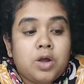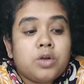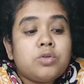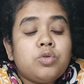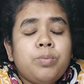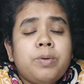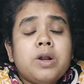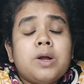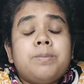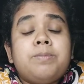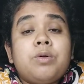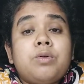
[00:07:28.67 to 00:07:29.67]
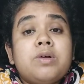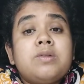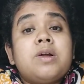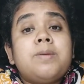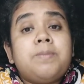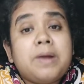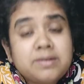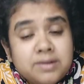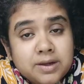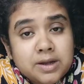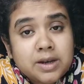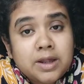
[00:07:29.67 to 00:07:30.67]
Supercomputers are
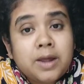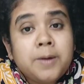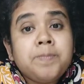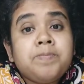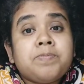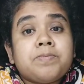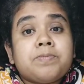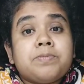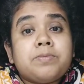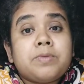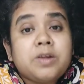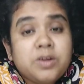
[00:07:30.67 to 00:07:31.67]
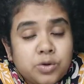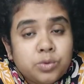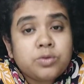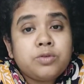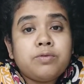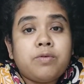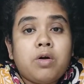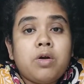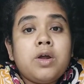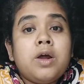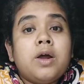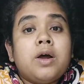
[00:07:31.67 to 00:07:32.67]
basically used for
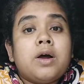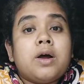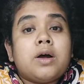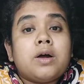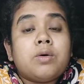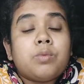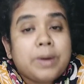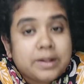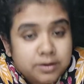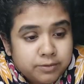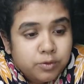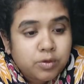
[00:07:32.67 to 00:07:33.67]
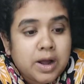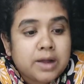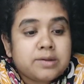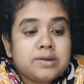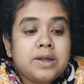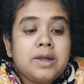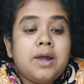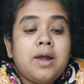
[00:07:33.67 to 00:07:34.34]
weather forecasting,